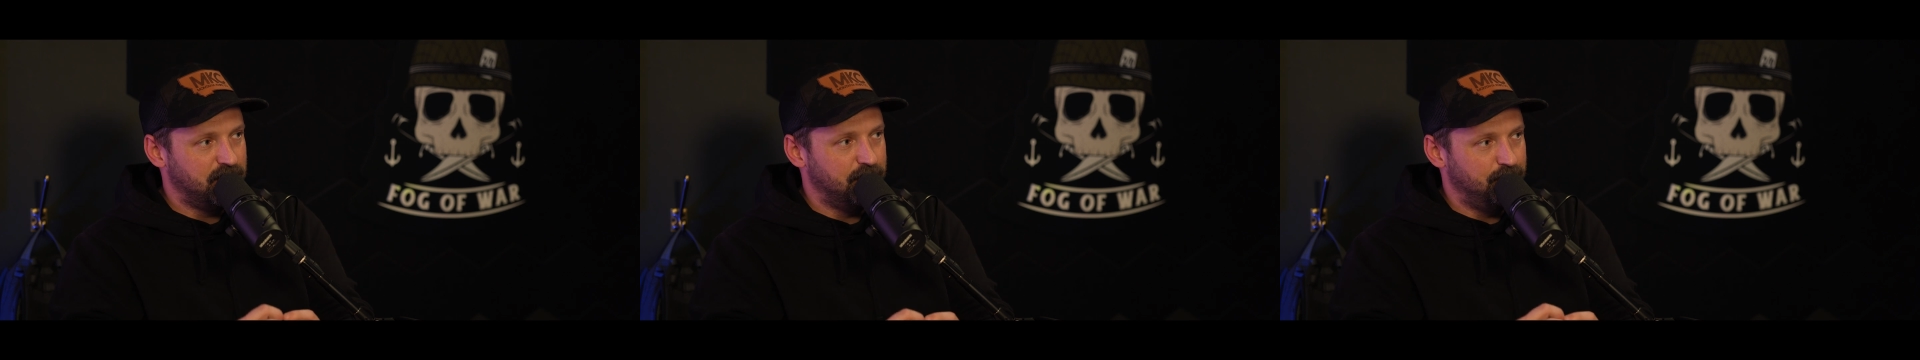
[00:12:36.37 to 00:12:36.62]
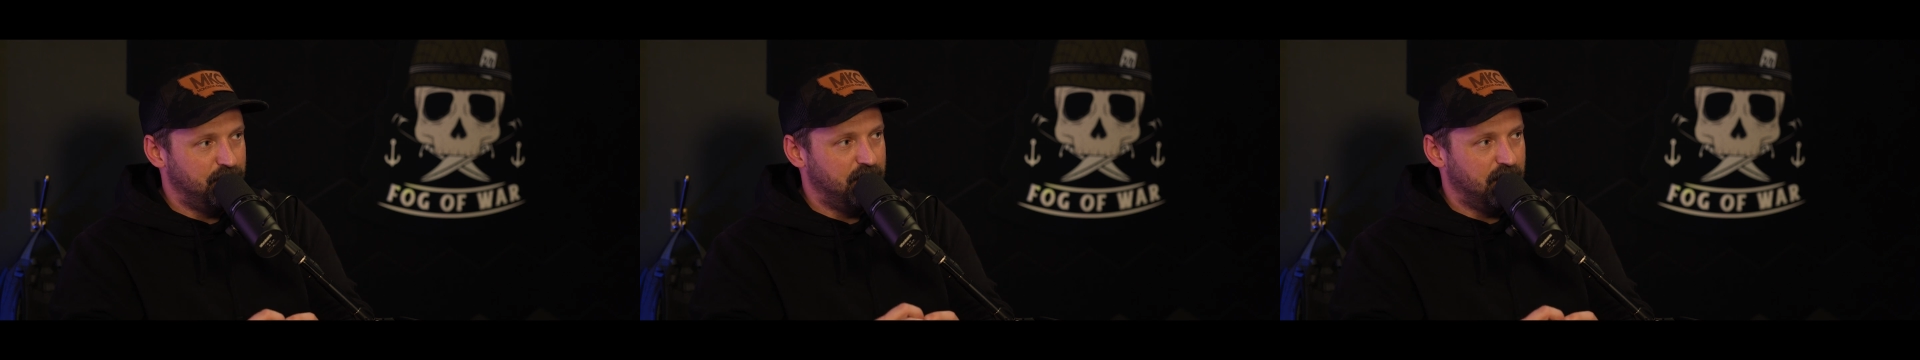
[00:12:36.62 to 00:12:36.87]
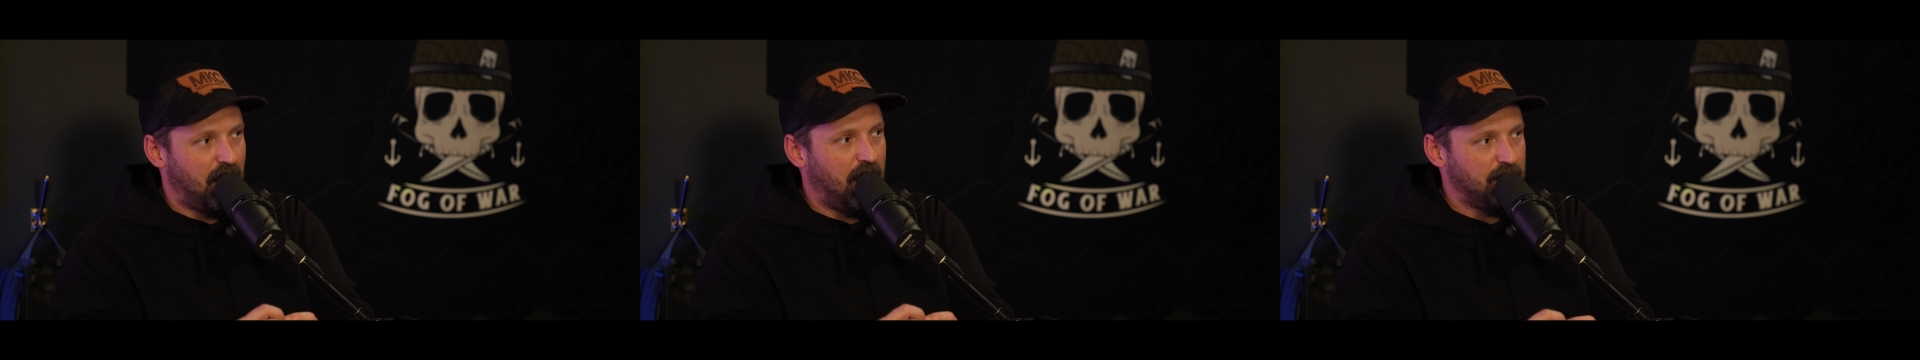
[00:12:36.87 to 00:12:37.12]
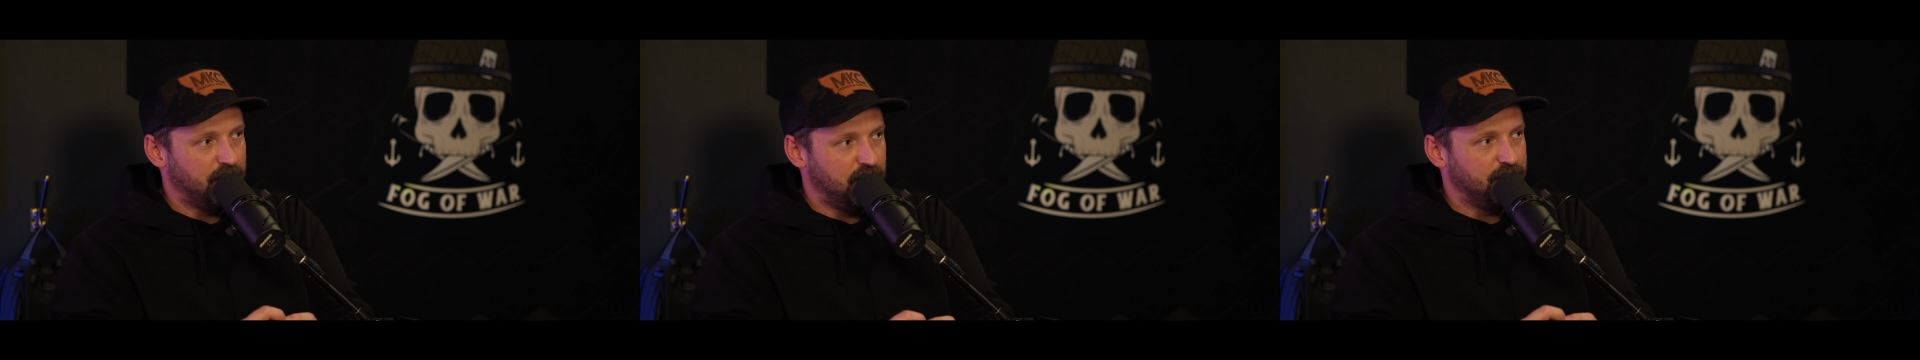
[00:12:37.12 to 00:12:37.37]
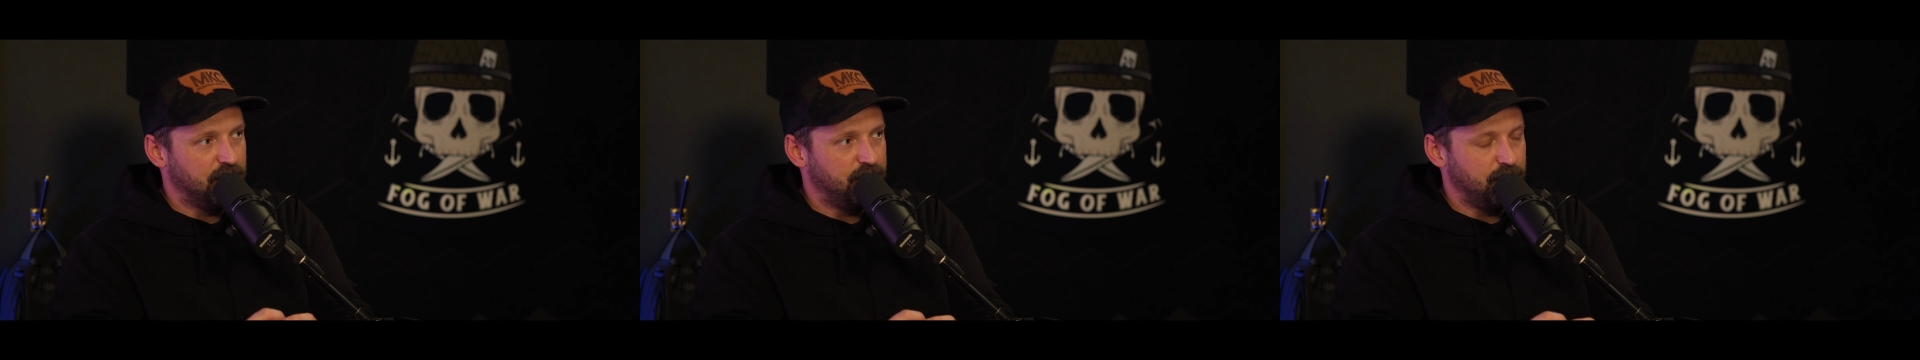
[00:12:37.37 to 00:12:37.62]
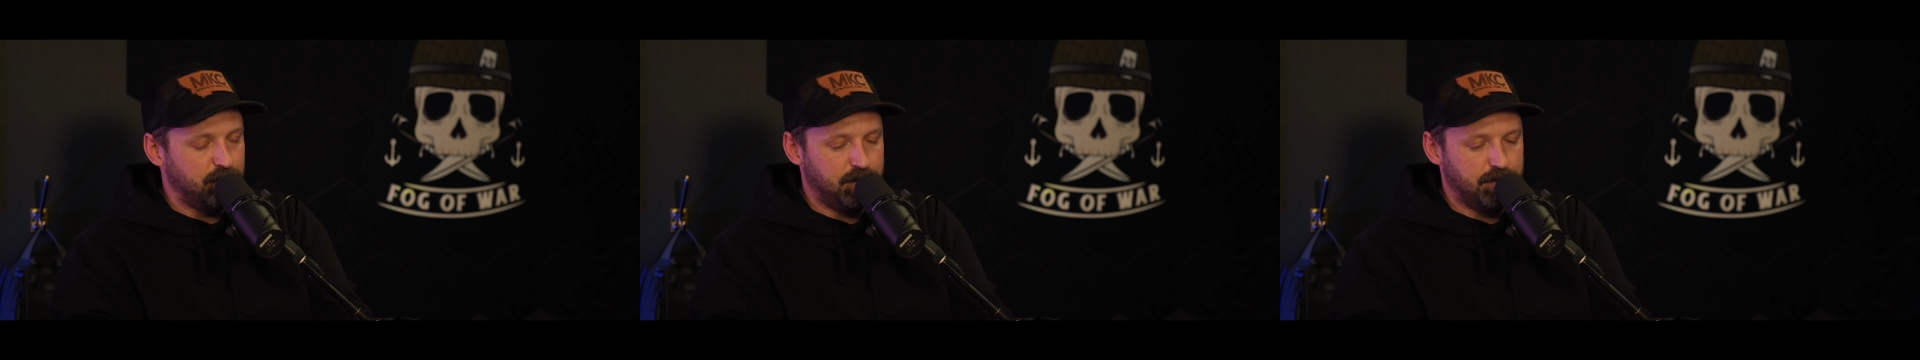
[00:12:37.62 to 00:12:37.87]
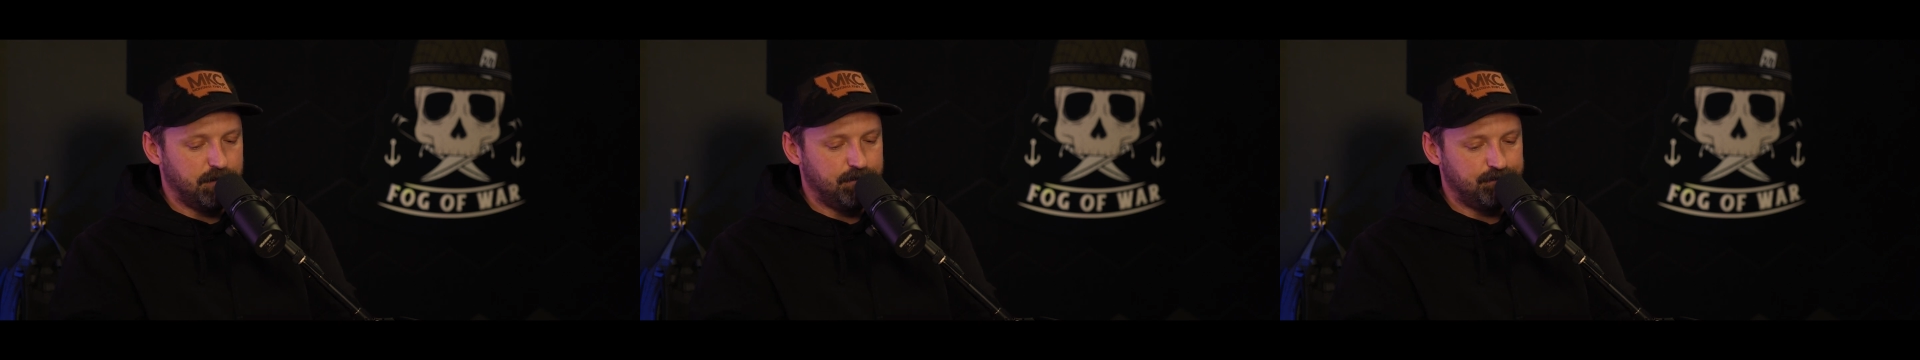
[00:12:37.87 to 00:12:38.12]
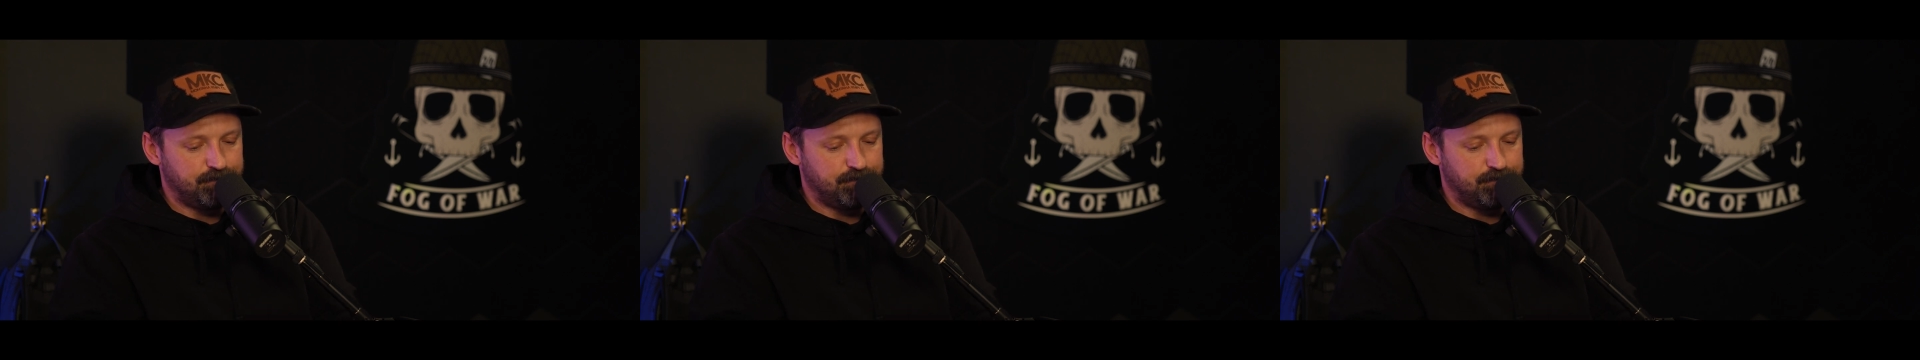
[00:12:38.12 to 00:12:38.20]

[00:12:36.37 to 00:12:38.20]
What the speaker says: the island of Gavutu.